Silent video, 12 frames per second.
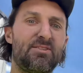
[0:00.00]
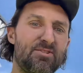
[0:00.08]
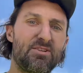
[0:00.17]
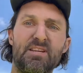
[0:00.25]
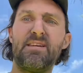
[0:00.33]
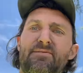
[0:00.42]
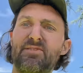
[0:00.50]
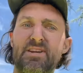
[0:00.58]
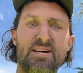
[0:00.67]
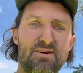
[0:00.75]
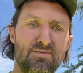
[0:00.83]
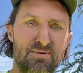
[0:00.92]
just leaving
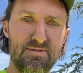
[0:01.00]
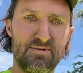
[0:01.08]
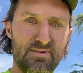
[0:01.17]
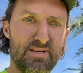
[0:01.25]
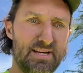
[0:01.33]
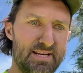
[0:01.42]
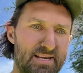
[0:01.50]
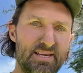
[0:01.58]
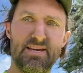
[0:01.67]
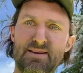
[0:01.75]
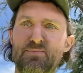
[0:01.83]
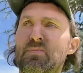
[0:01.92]
now
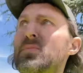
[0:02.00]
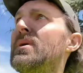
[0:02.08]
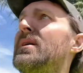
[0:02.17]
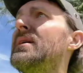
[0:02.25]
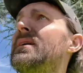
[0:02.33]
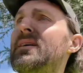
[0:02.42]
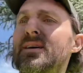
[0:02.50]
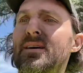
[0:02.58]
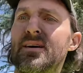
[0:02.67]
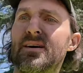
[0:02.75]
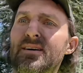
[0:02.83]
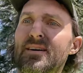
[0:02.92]
and um,
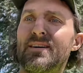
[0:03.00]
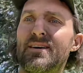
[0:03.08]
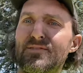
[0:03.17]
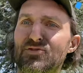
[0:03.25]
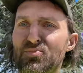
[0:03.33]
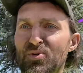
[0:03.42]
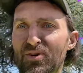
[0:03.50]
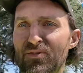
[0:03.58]
just bought a